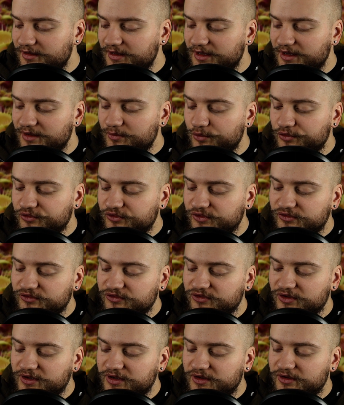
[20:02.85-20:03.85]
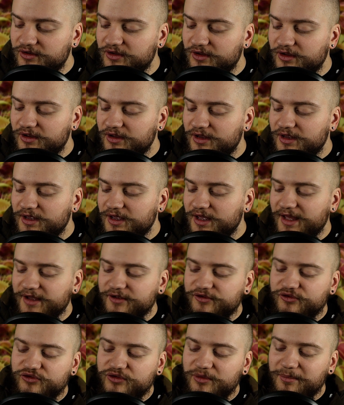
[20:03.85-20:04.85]
it was considered
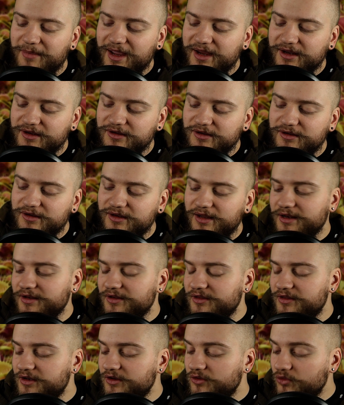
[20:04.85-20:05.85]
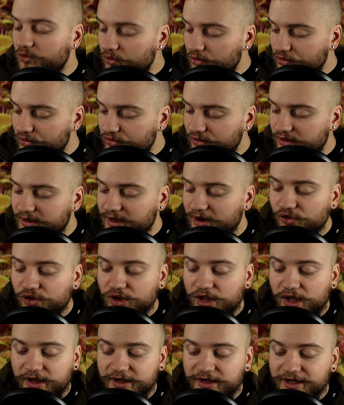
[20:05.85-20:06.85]
extirpated in the North
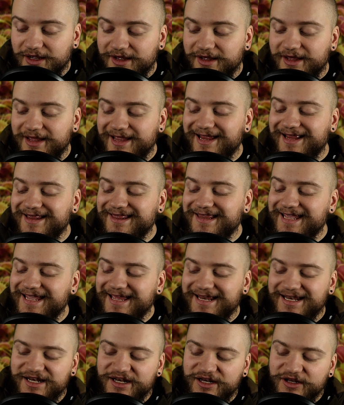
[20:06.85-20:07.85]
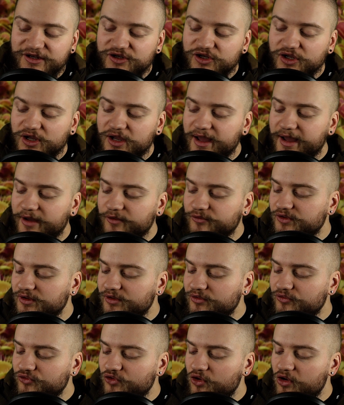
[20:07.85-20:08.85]
Carolina in the inland
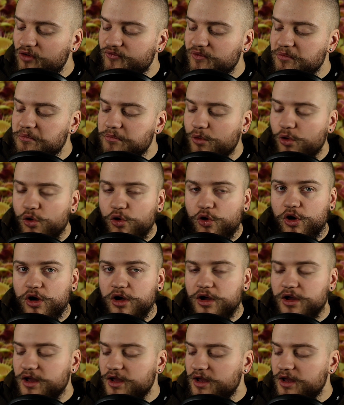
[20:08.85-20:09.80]
counties of Moore,